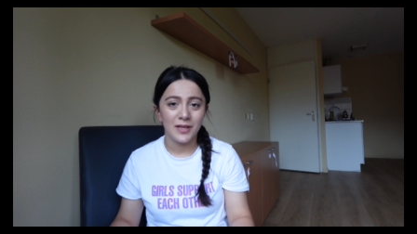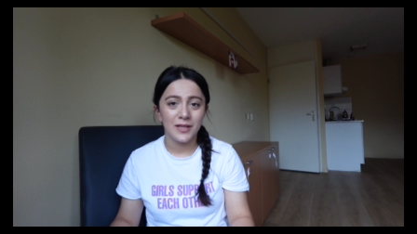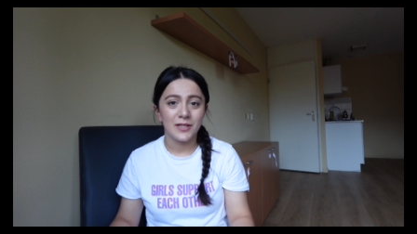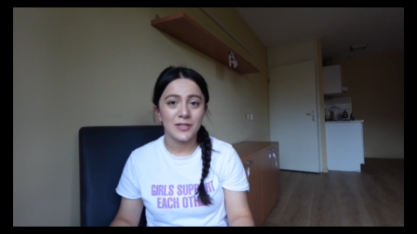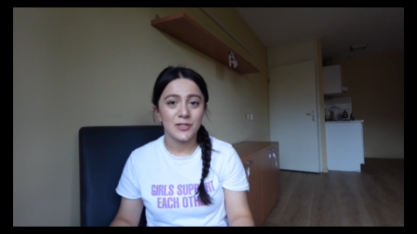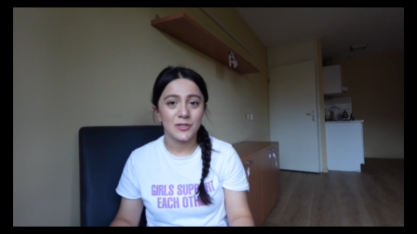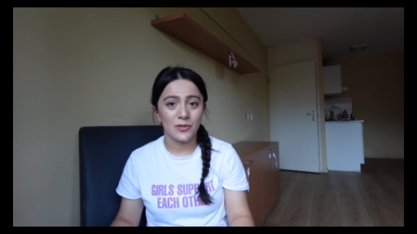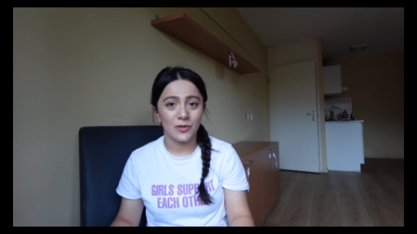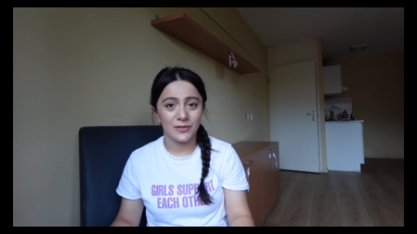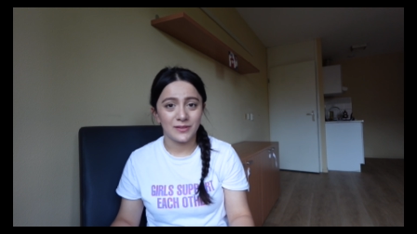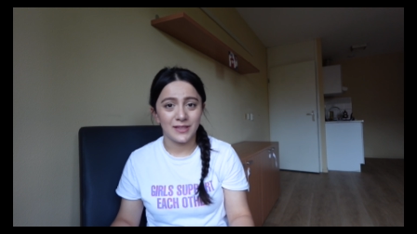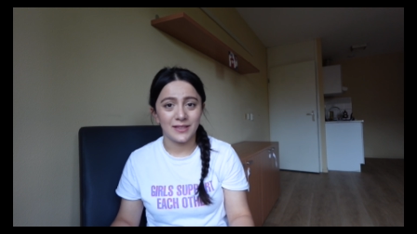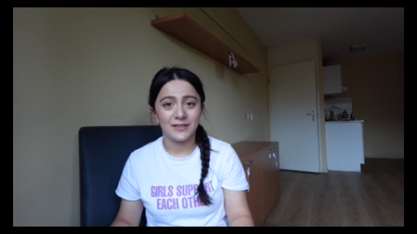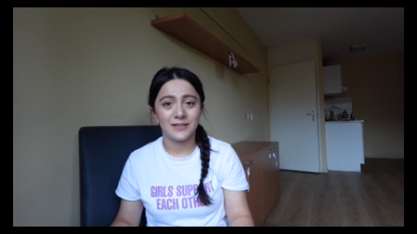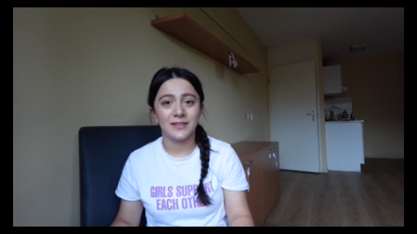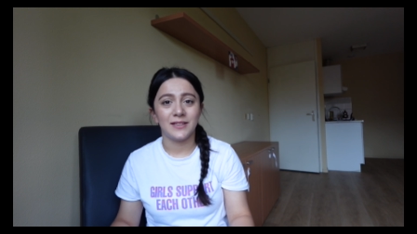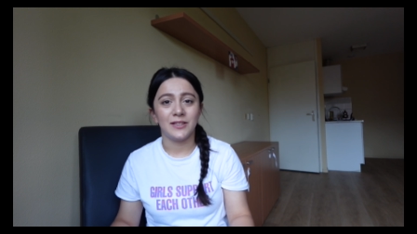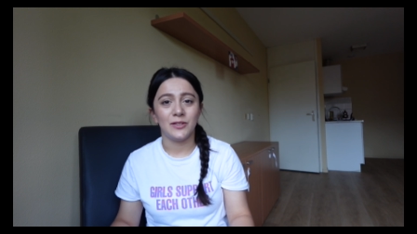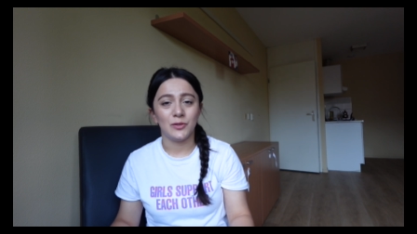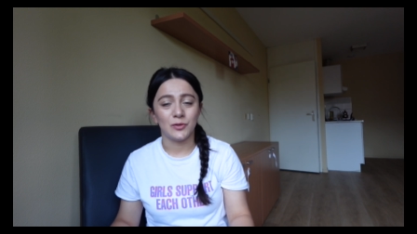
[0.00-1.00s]
so
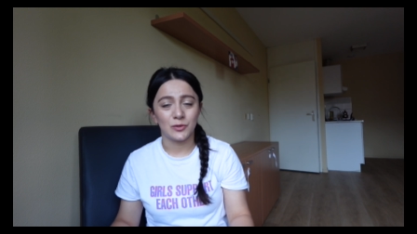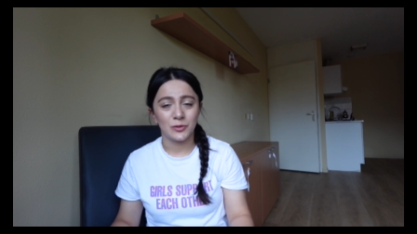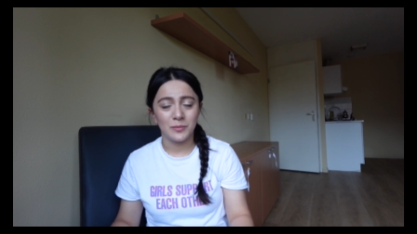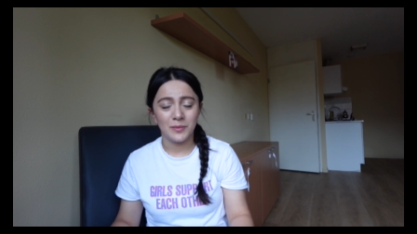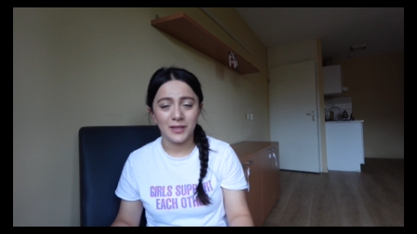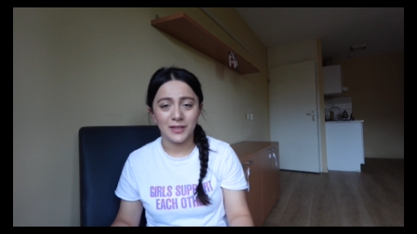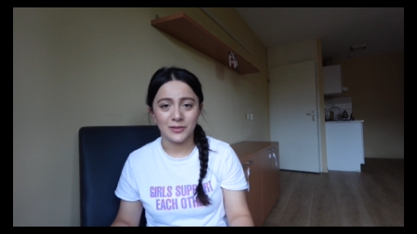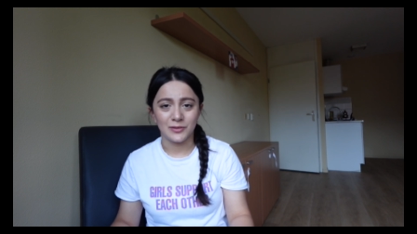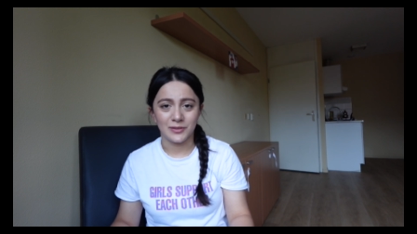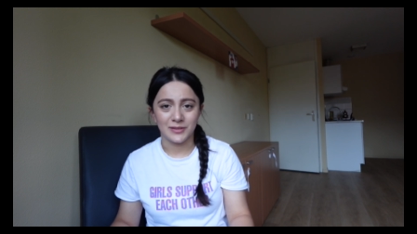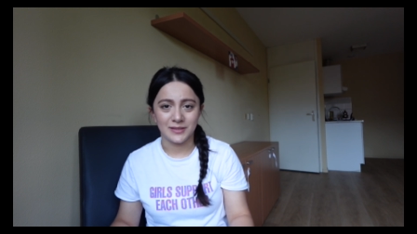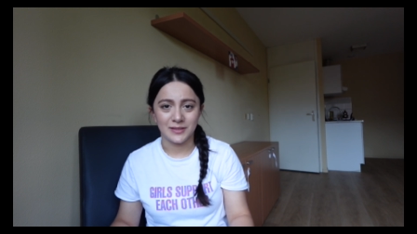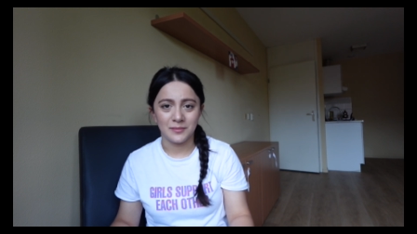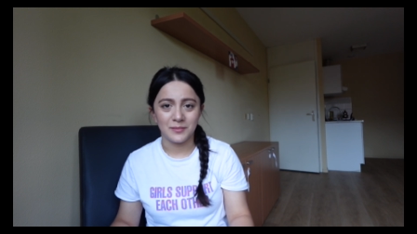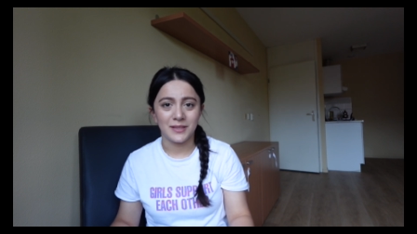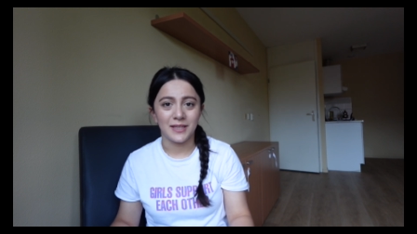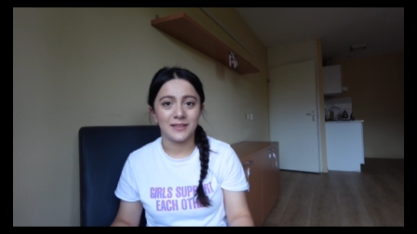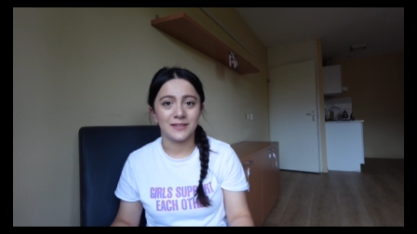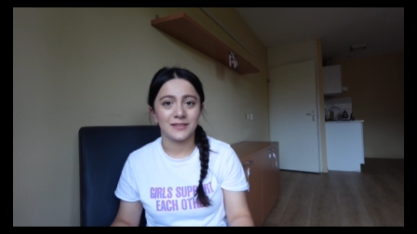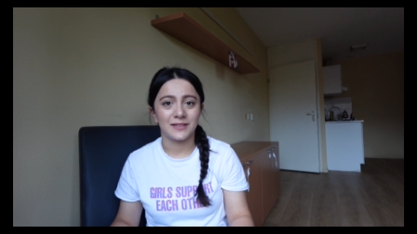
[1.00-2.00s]
that the YouTube algorithm
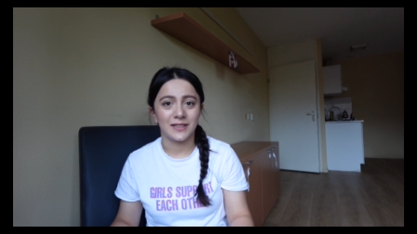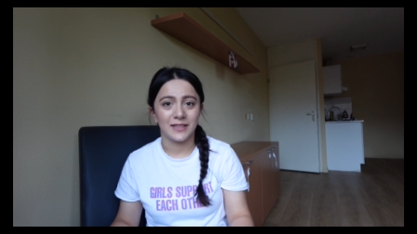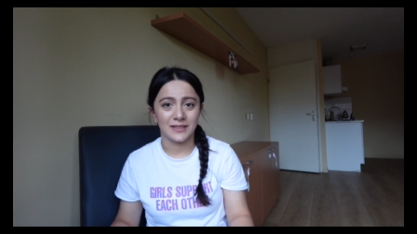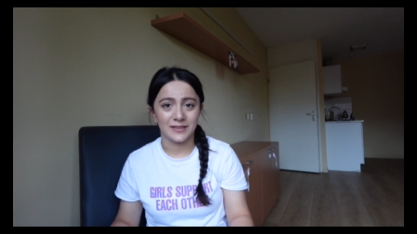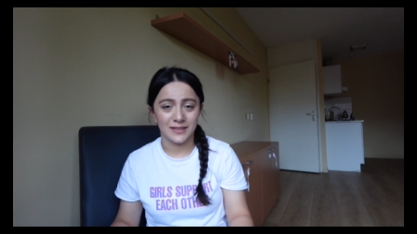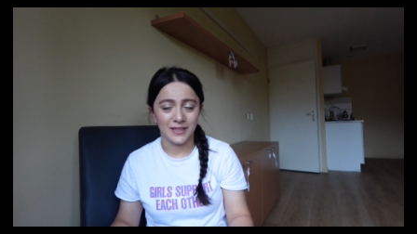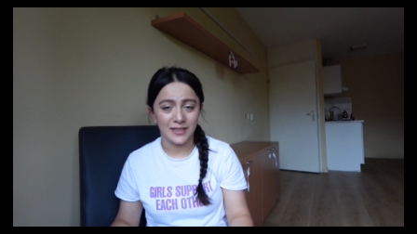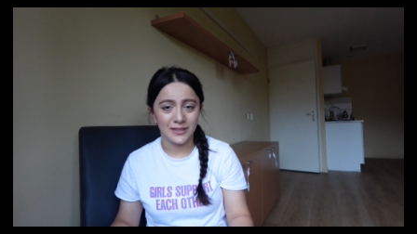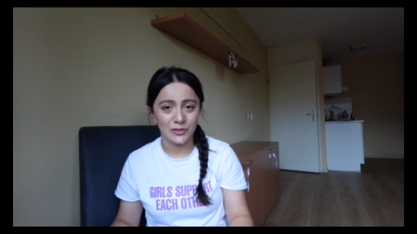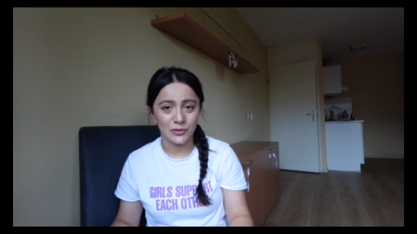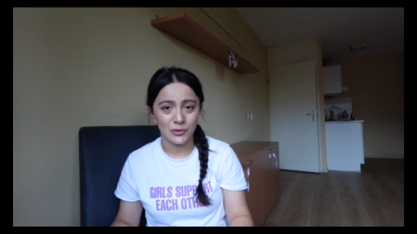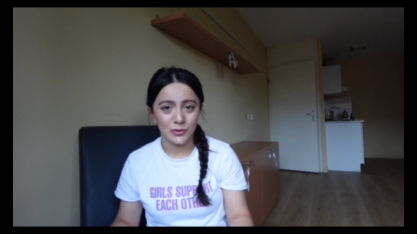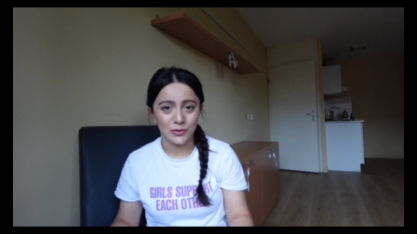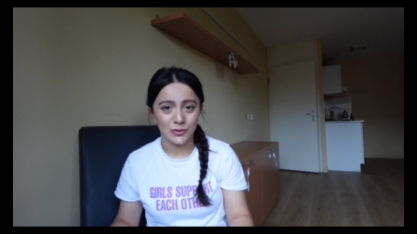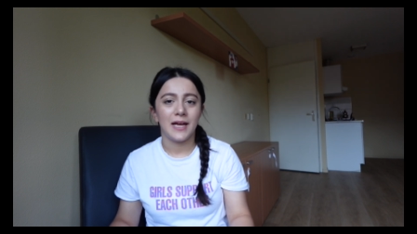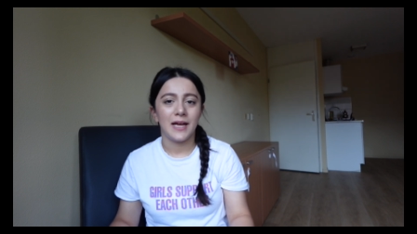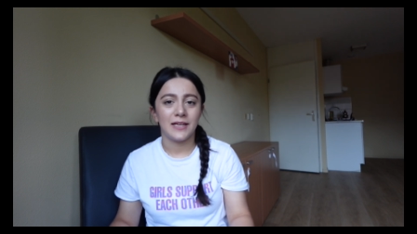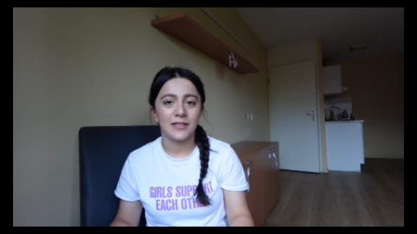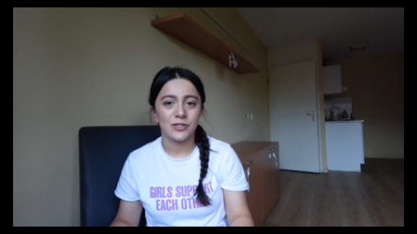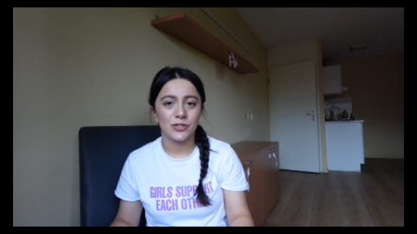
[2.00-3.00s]
can recognize you
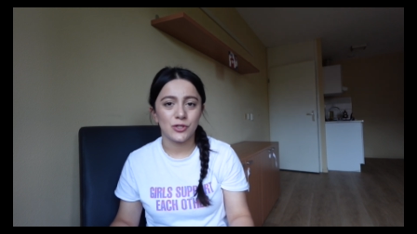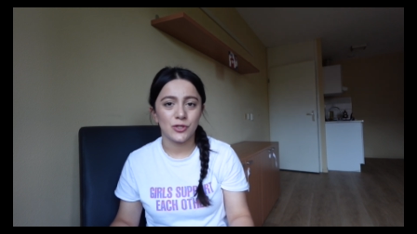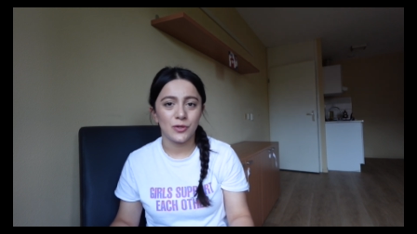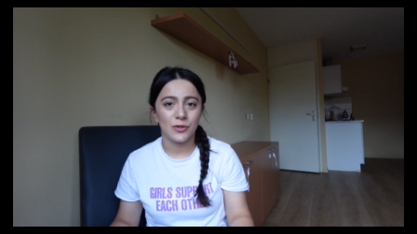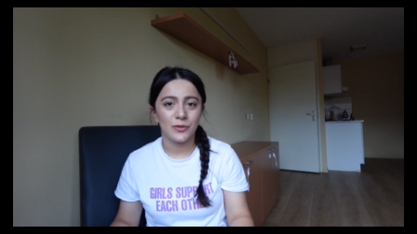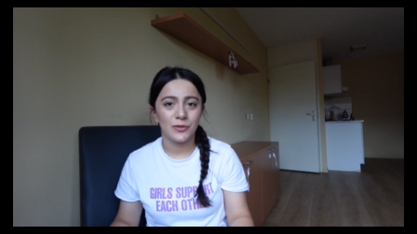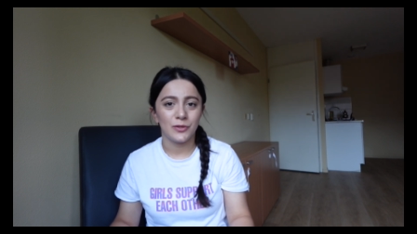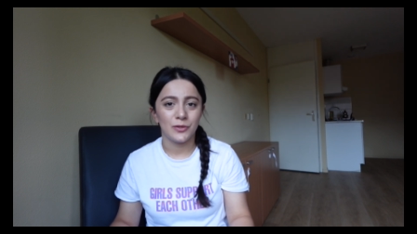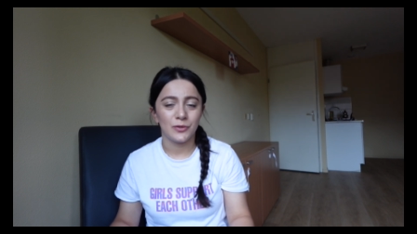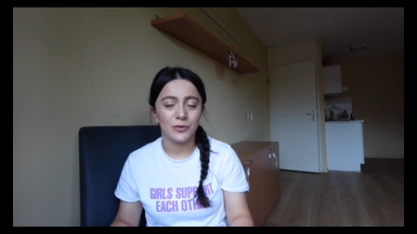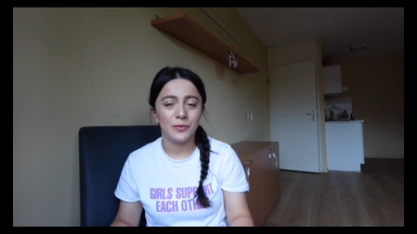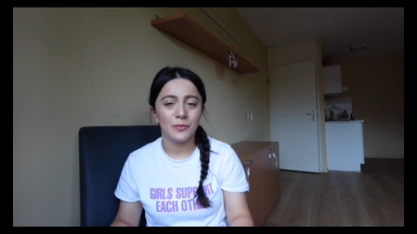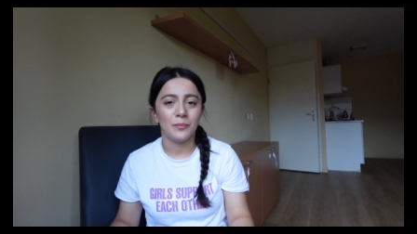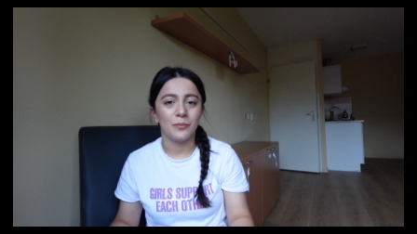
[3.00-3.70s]
and show you